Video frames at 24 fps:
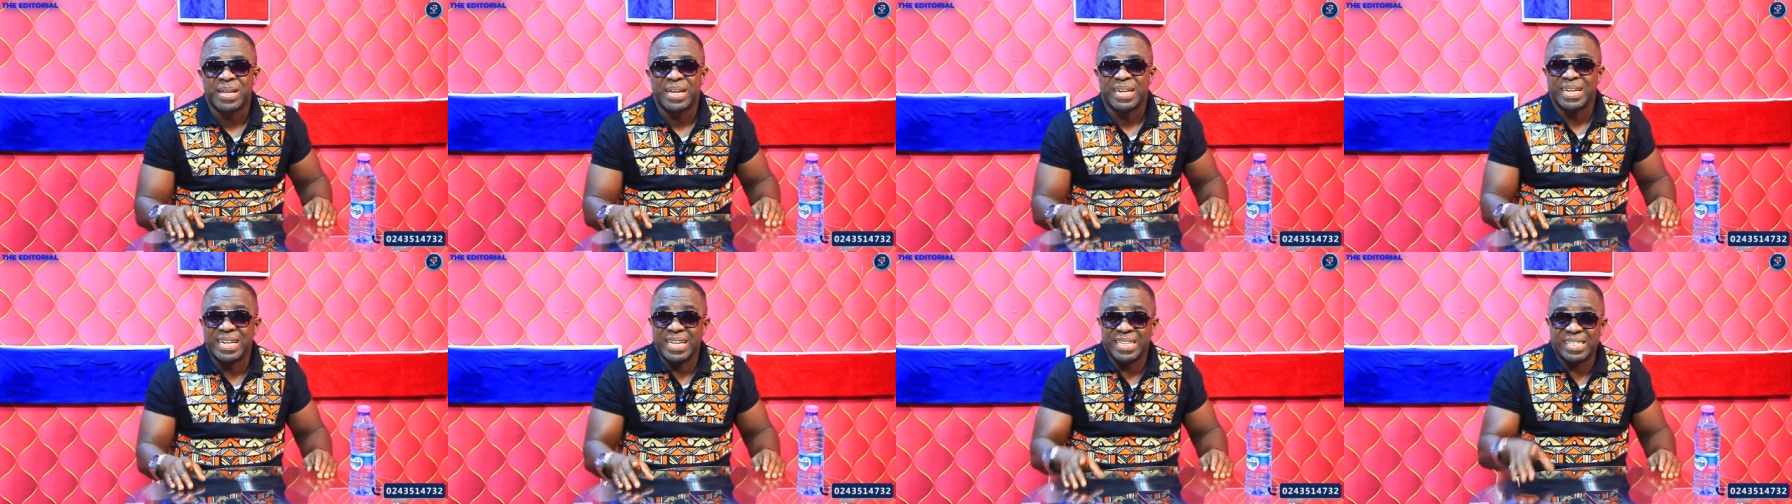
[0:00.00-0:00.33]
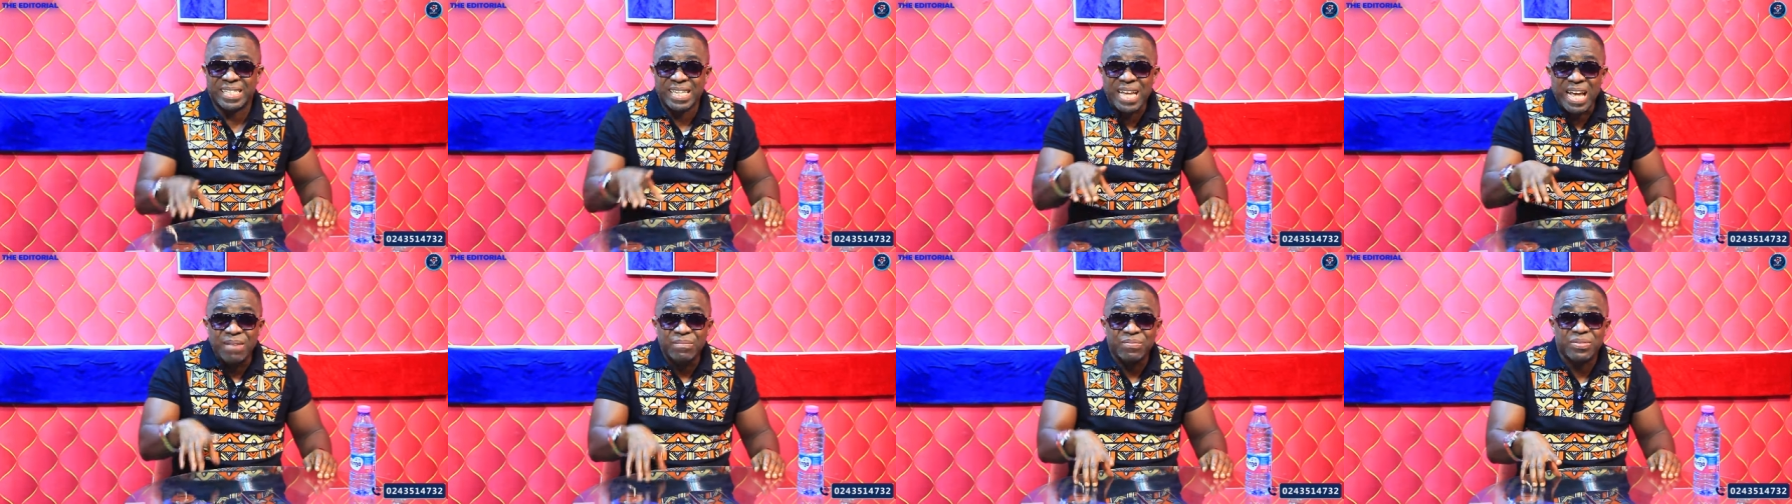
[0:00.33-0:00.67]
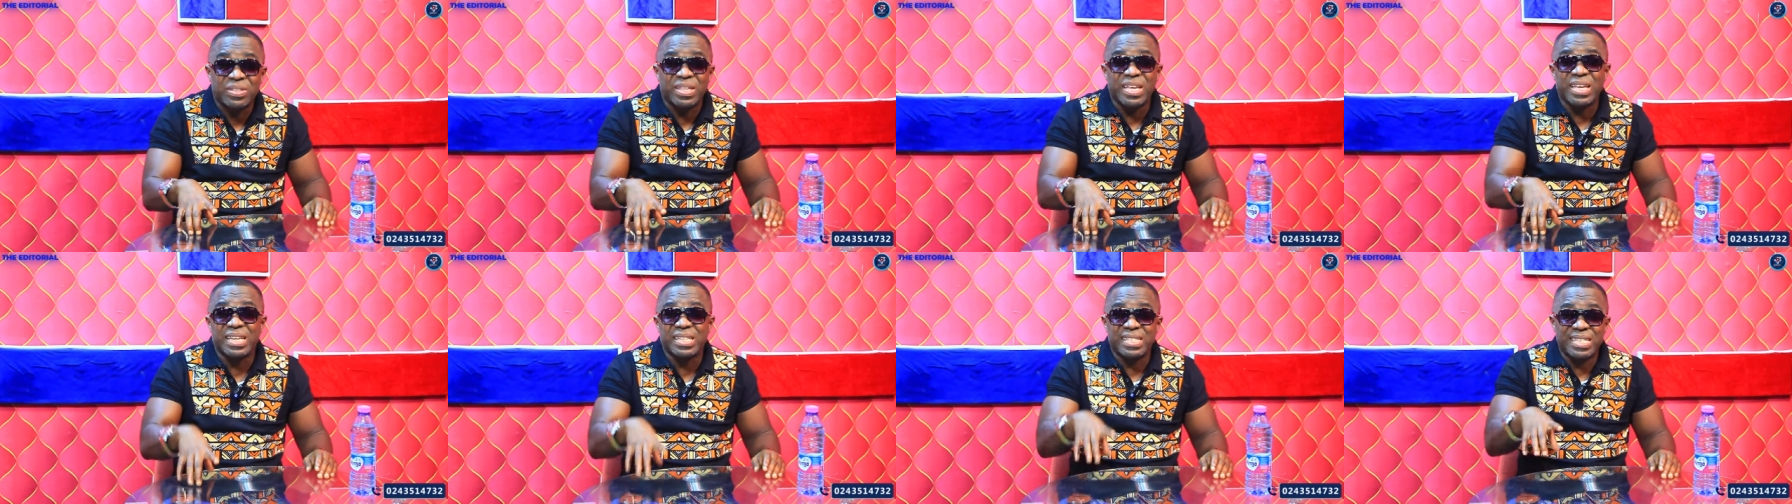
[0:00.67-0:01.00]
The same
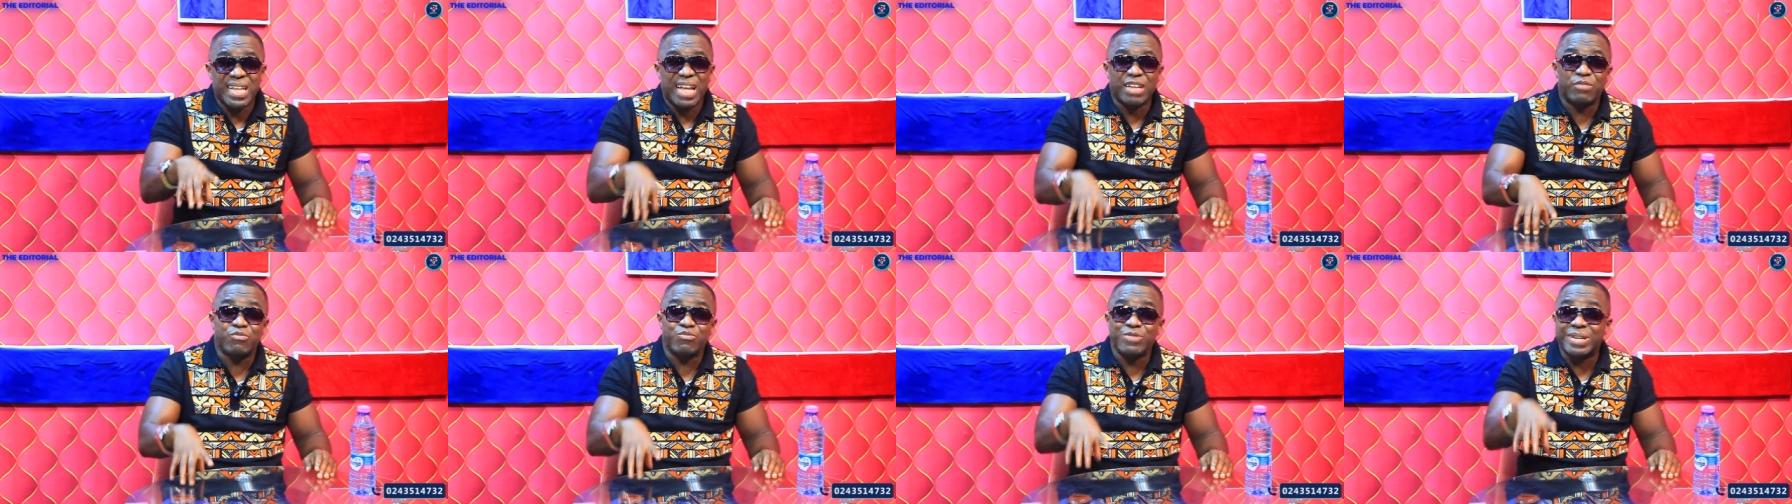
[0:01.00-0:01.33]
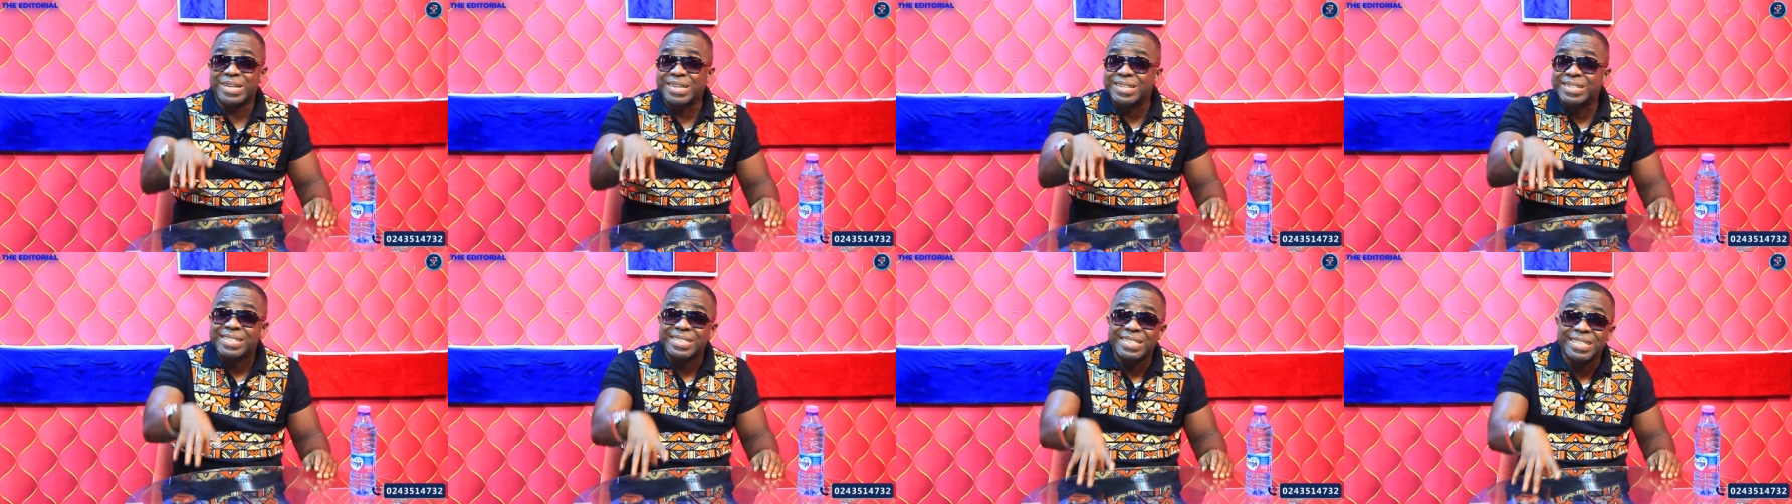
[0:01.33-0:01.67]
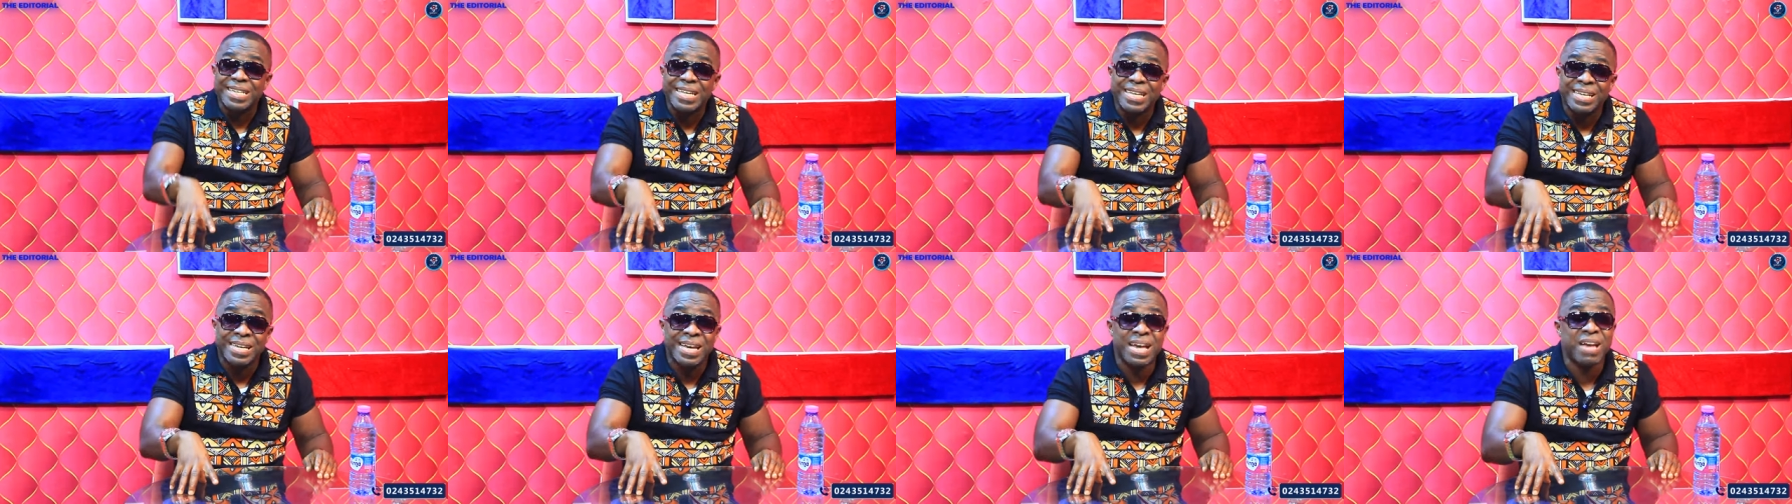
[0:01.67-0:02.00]
things that we
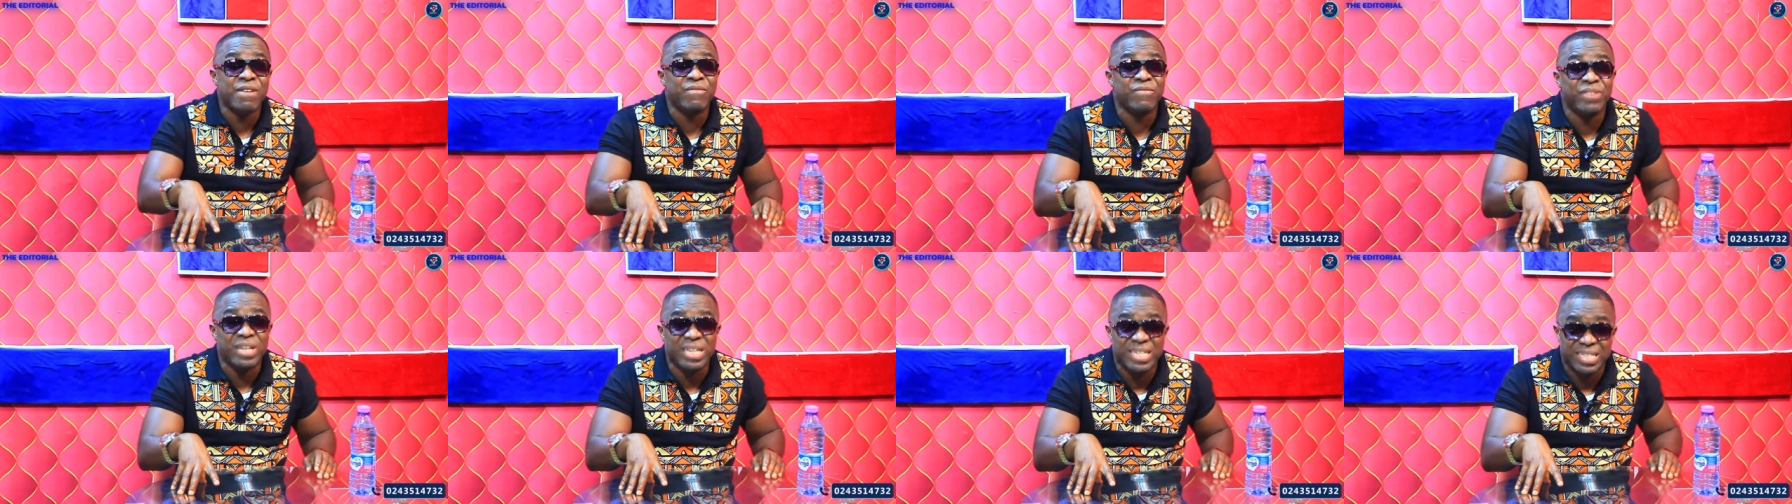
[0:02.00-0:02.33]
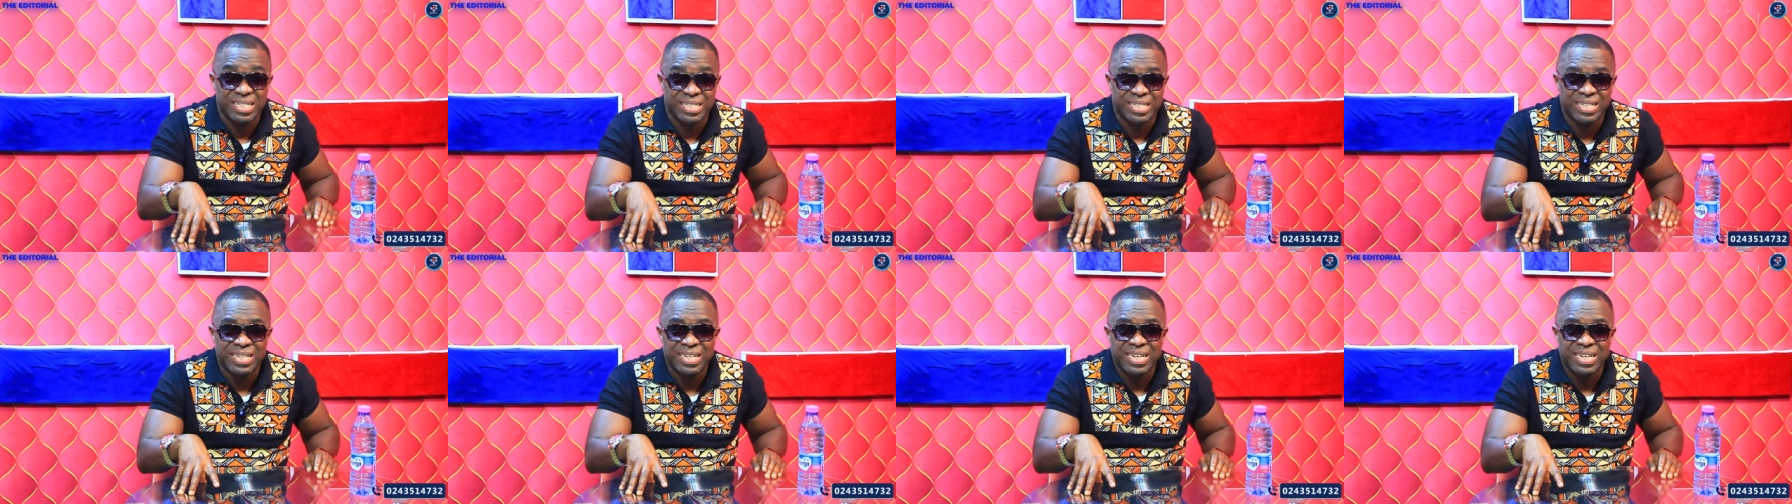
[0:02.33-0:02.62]
critique heavily.